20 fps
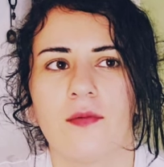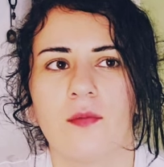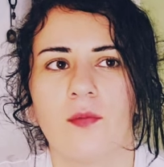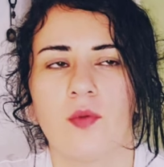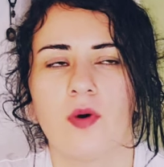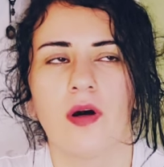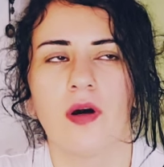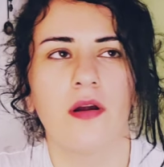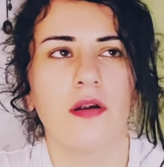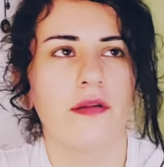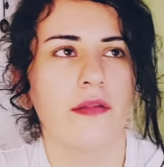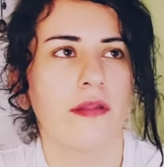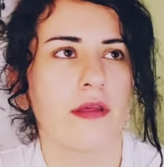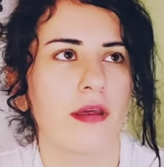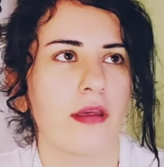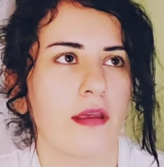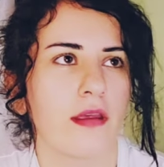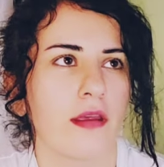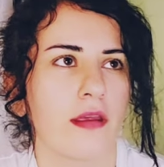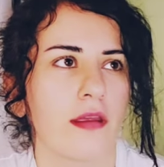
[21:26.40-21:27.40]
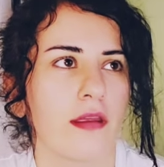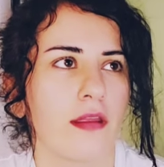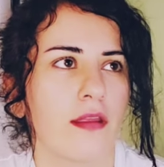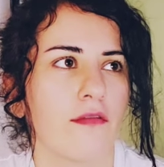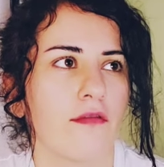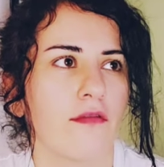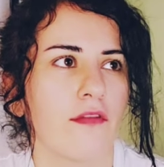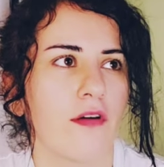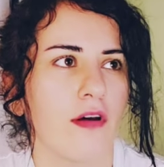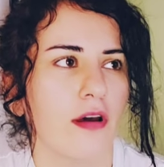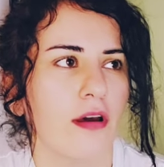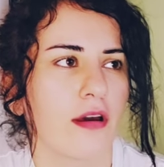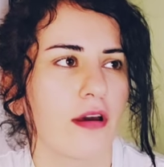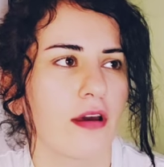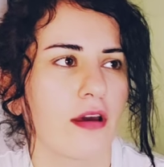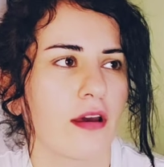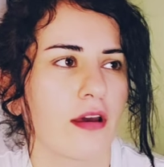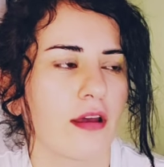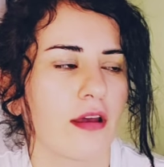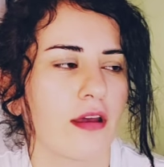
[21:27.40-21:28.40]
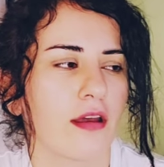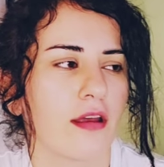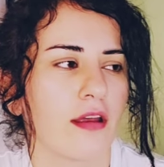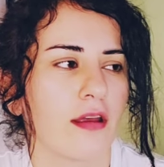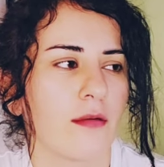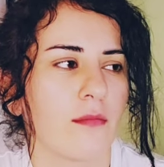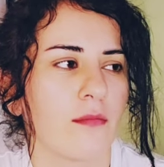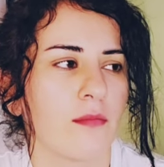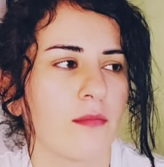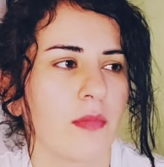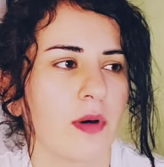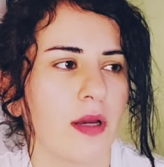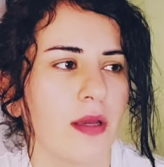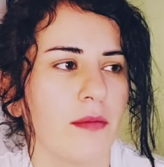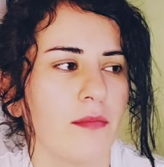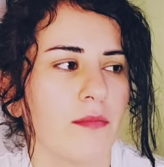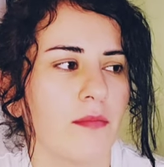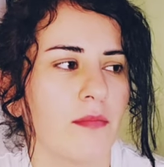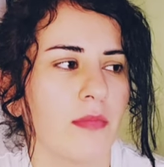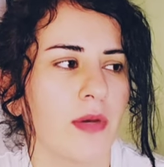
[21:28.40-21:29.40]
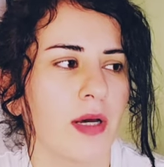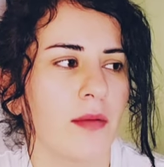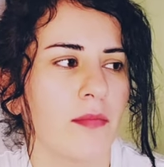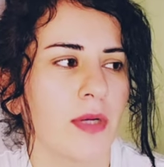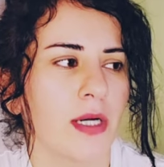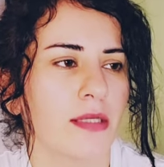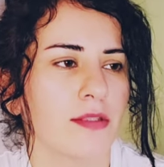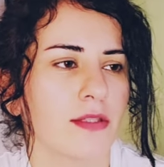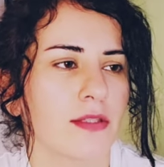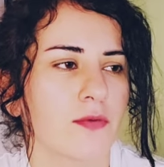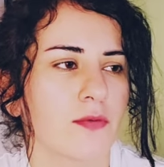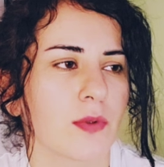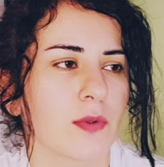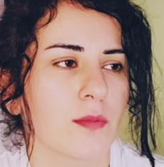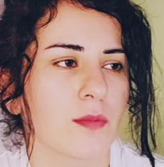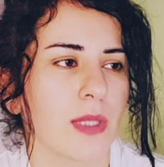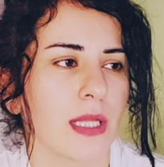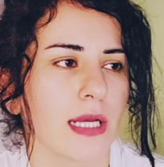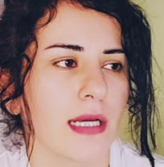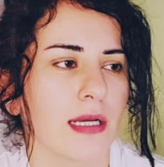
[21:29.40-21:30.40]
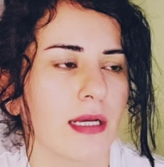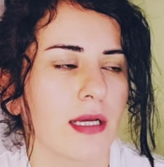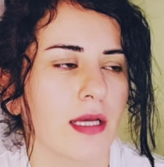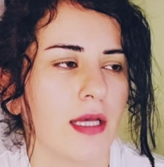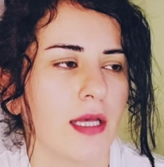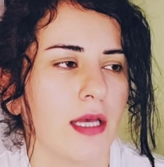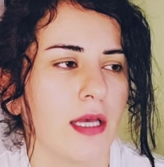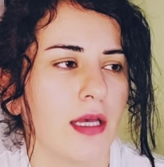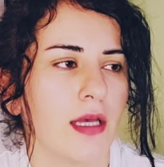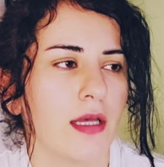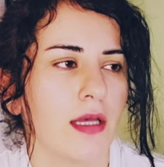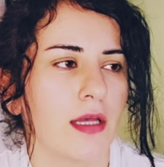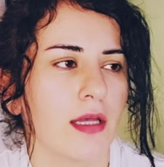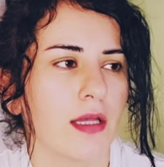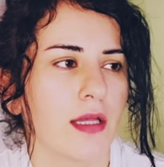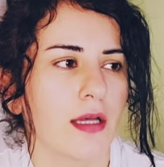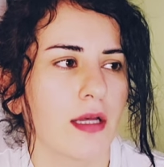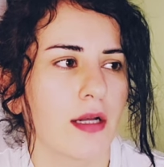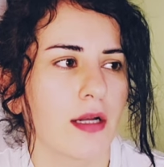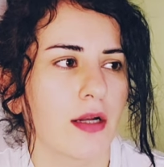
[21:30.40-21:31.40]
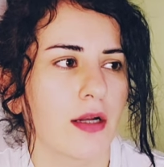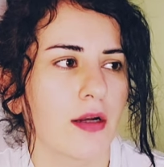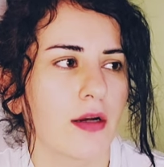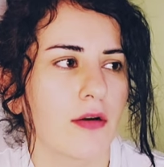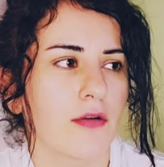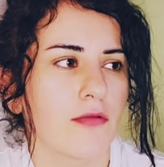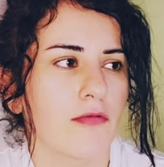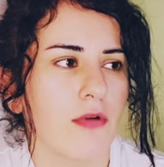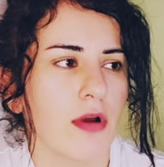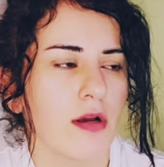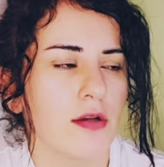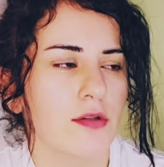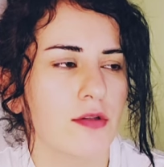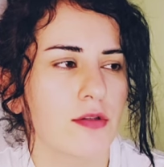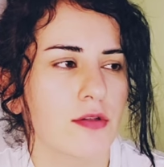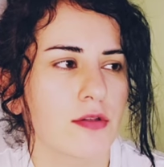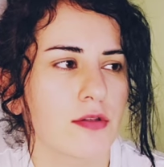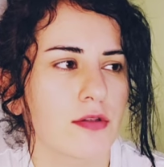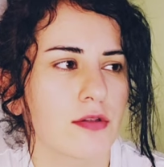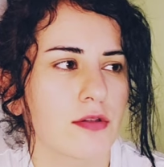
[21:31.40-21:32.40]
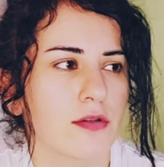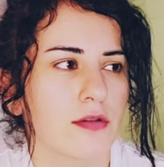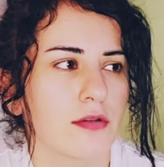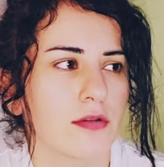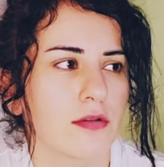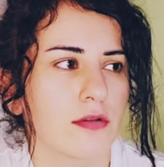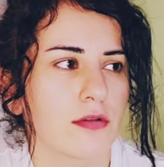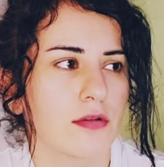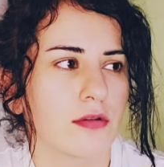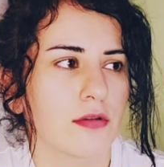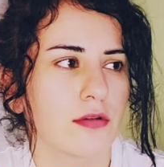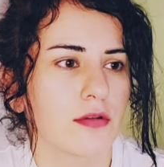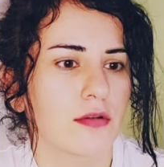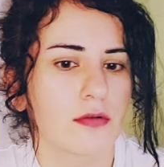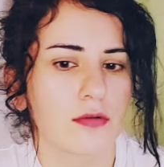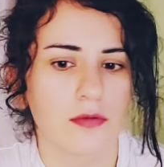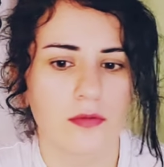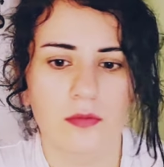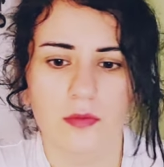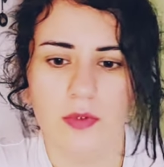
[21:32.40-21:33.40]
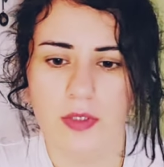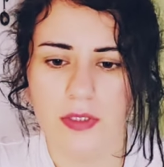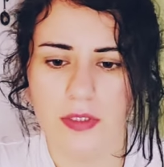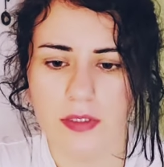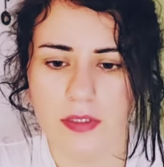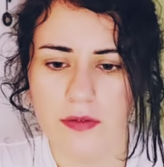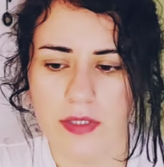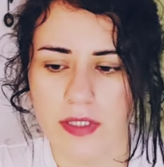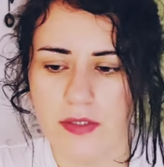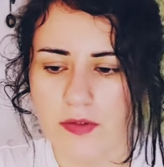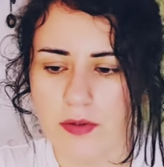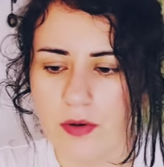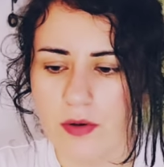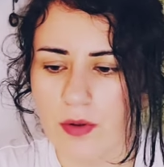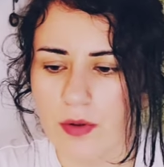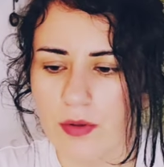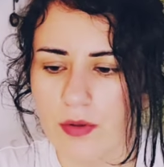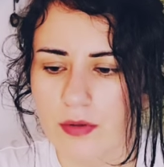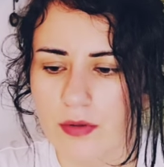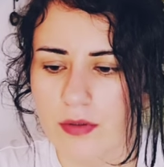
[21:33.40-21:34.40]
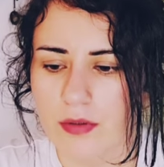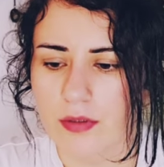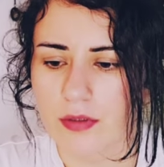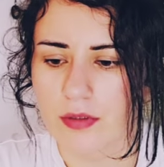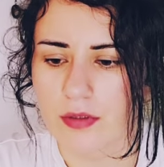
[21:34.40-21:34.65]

What are they? Fuck. My mind just went blank. Cross. What are these called?